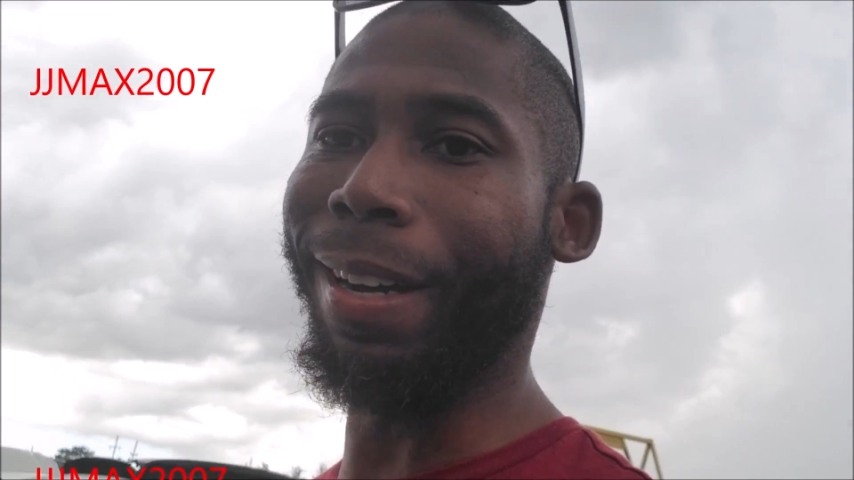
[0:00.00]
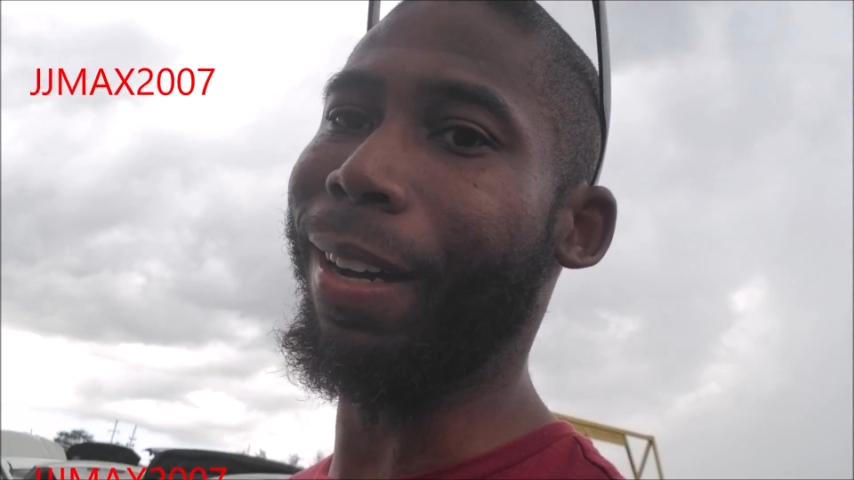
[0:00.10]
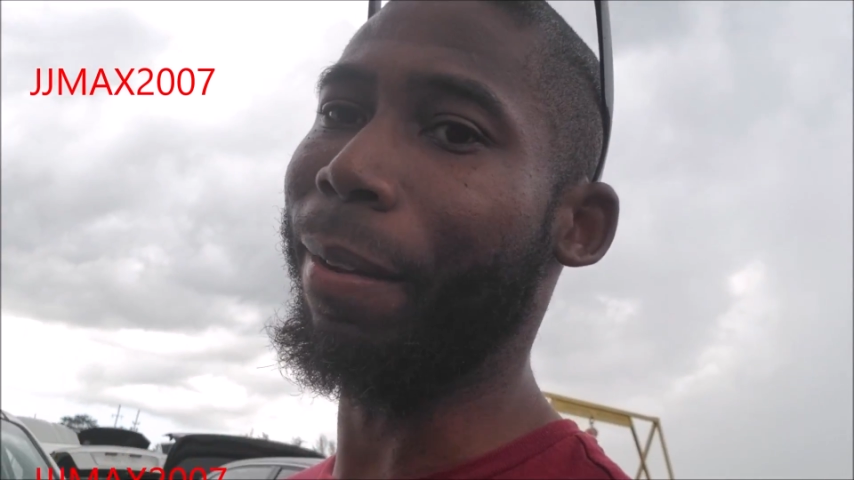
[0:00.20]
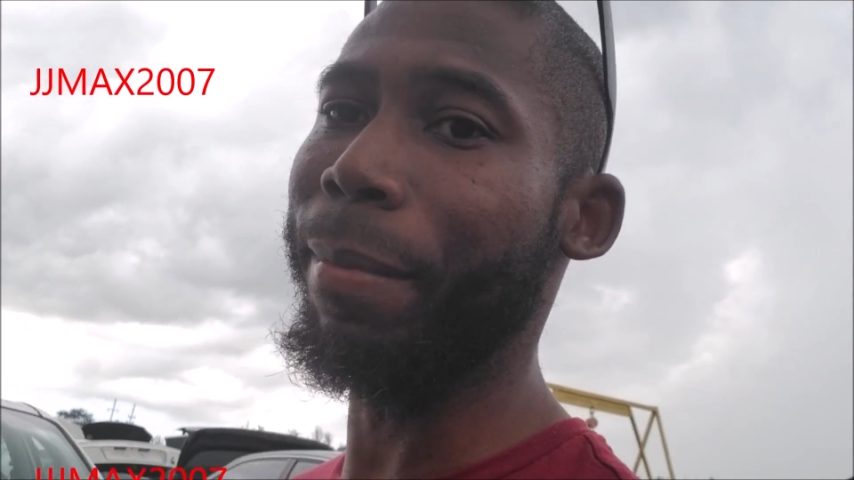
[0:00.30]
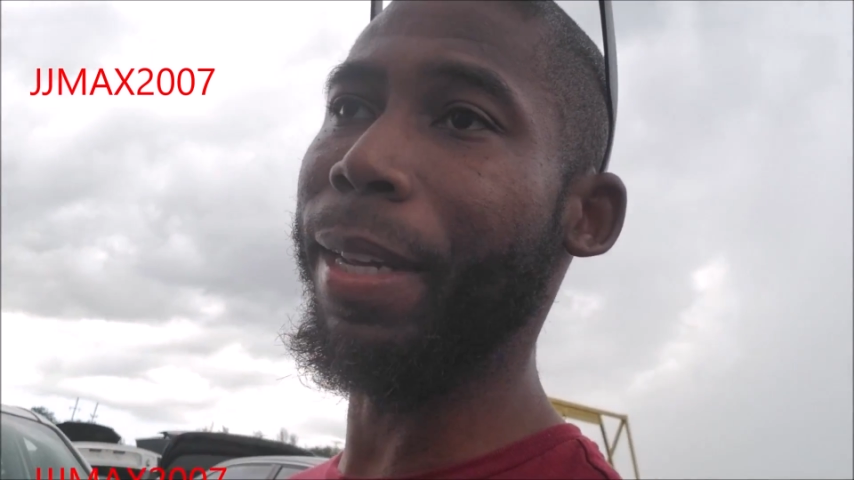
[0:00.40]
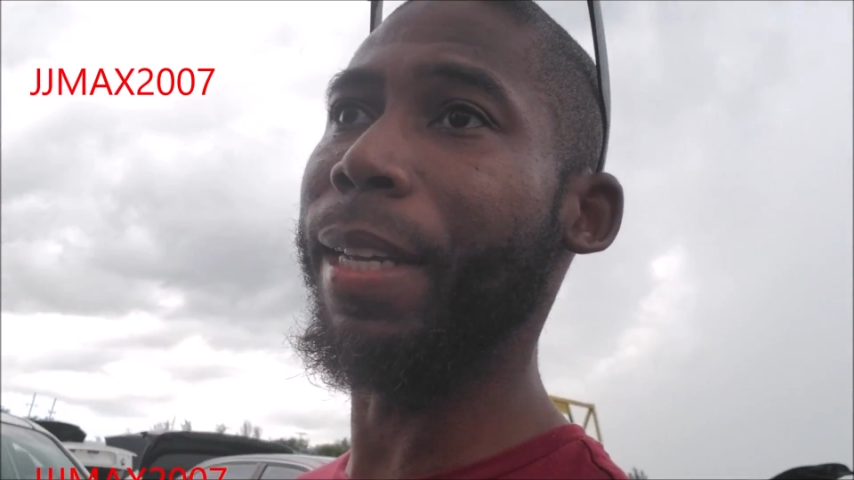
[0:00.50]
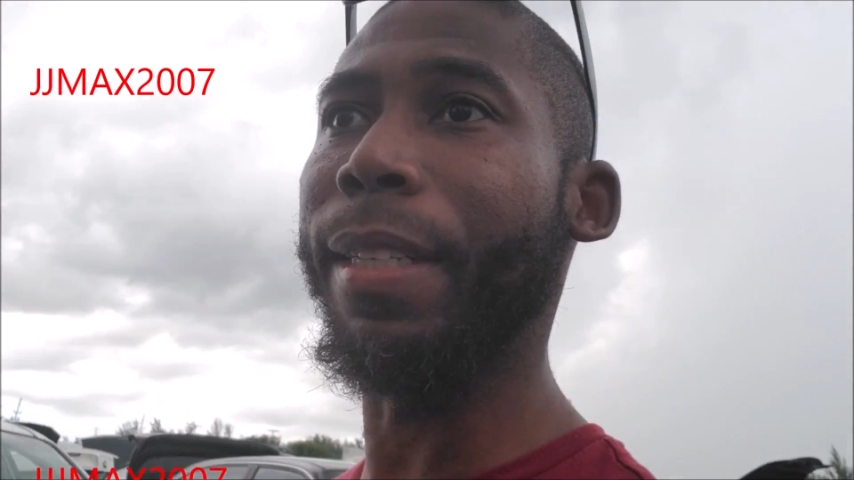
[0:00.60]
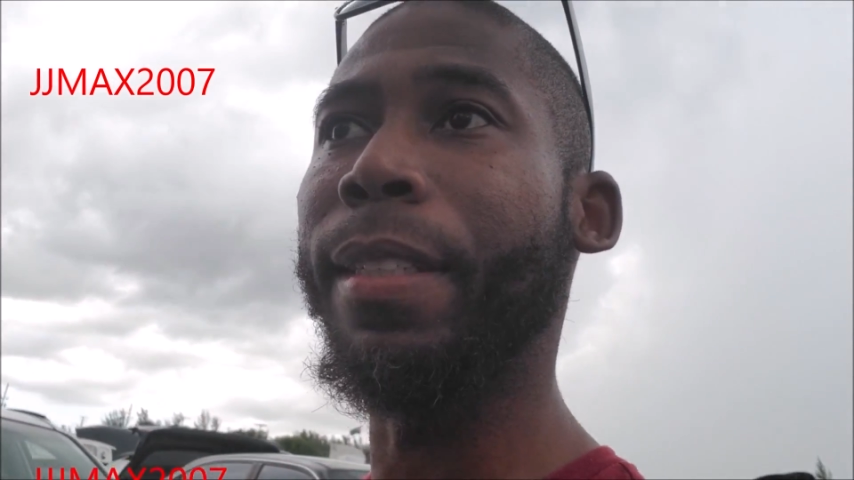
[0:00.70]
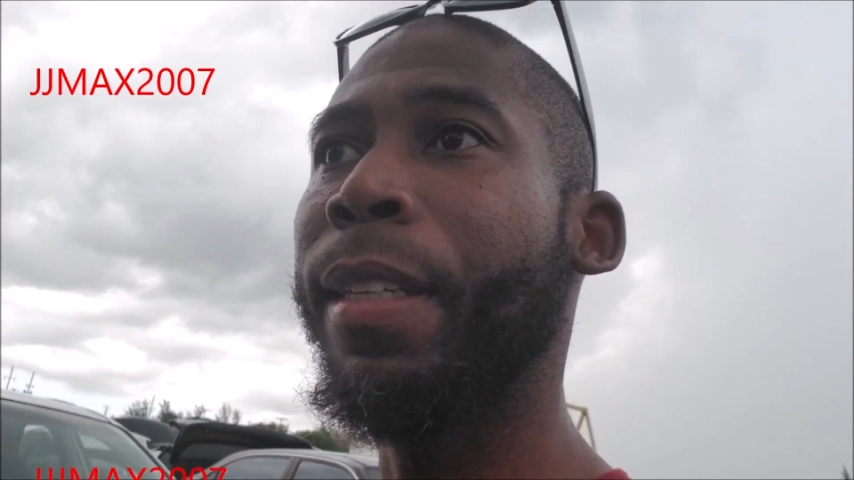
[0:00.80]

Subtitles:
man,